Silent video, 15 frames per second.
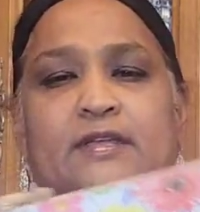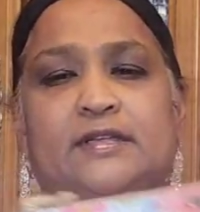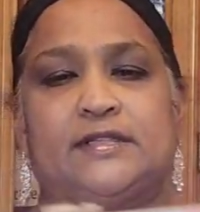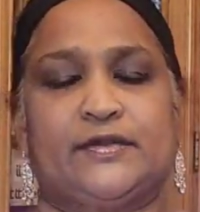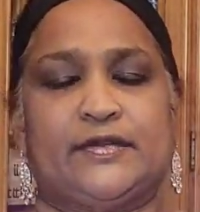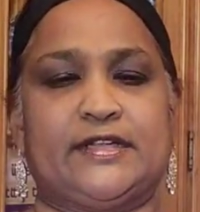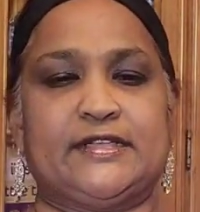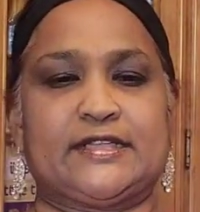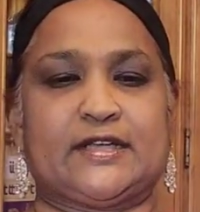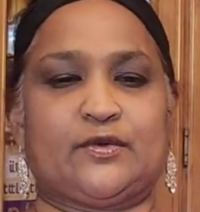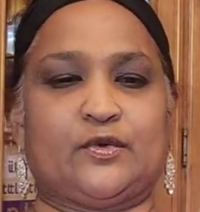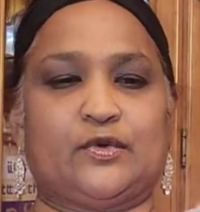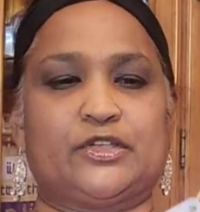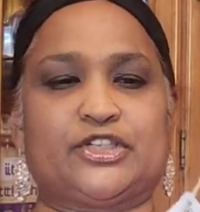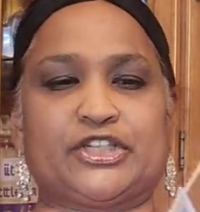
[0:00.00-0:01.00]
so these are
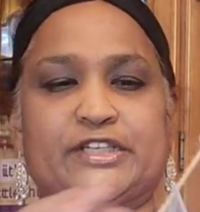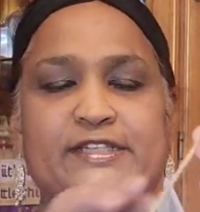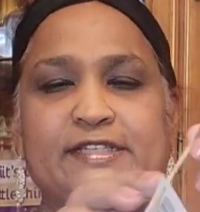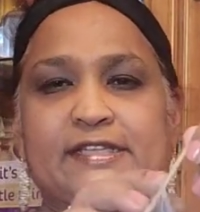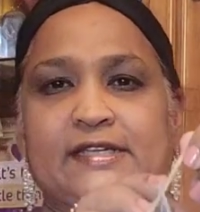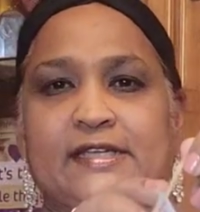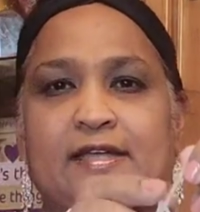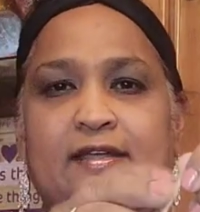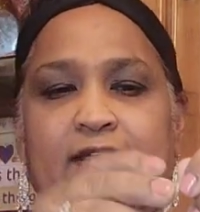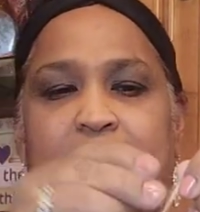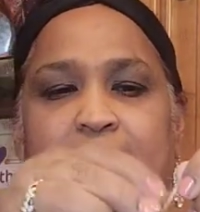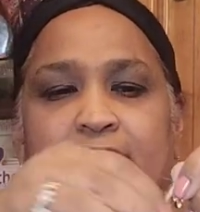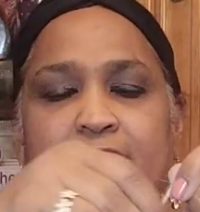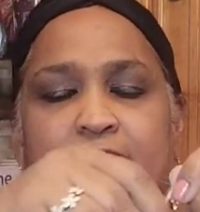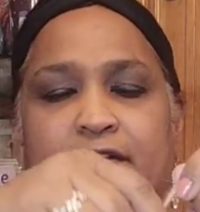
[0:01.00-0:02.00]
gorgeous
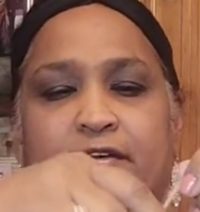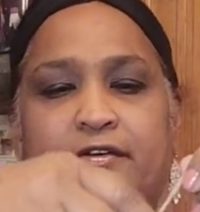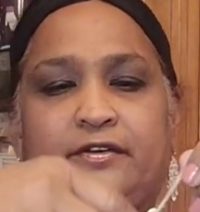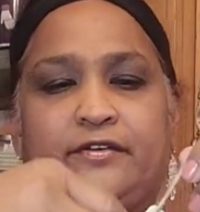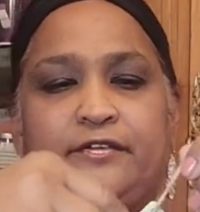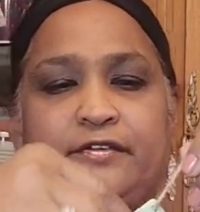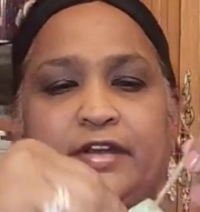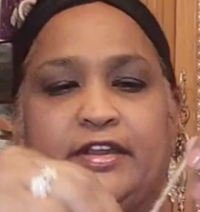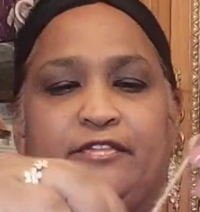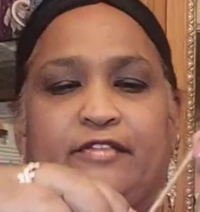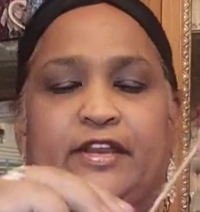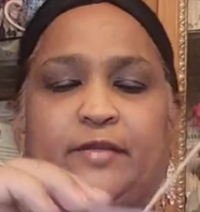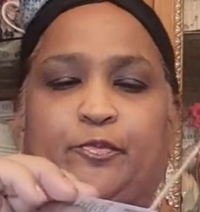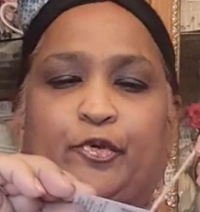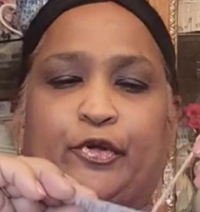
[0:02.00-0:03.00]
really
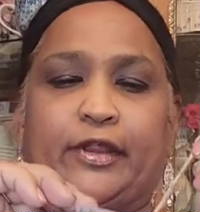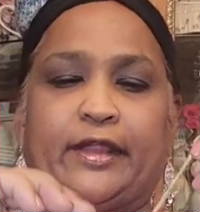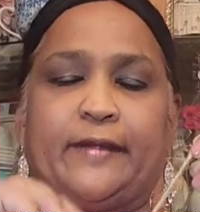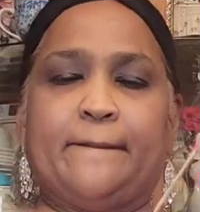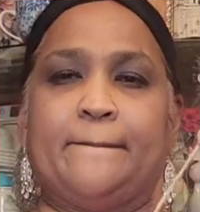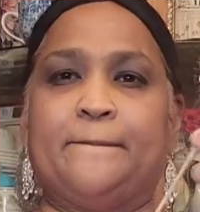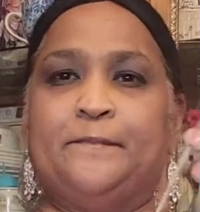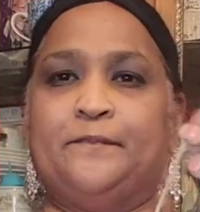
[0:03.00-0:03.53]
really pretty